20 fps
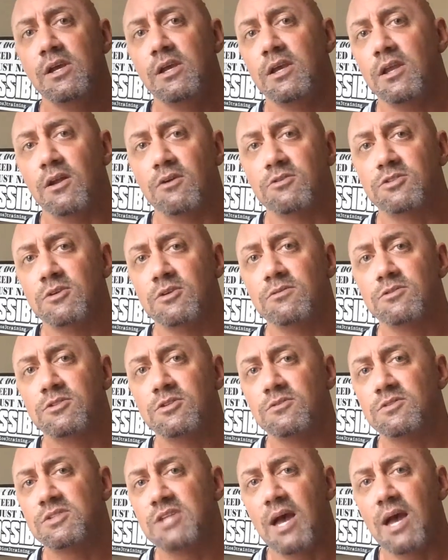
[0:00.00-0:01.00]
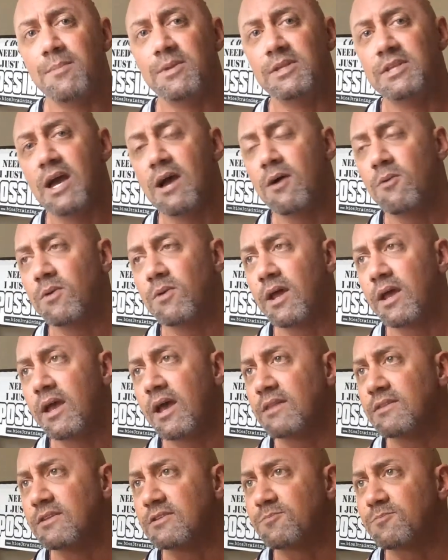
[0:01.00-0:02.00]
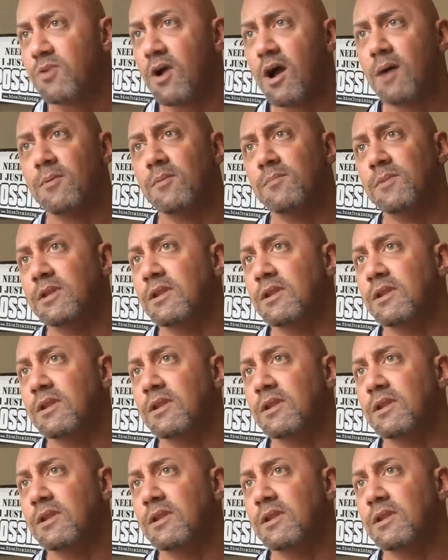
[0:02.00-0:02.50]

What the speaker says: so-and-so sat me down when I had this problem,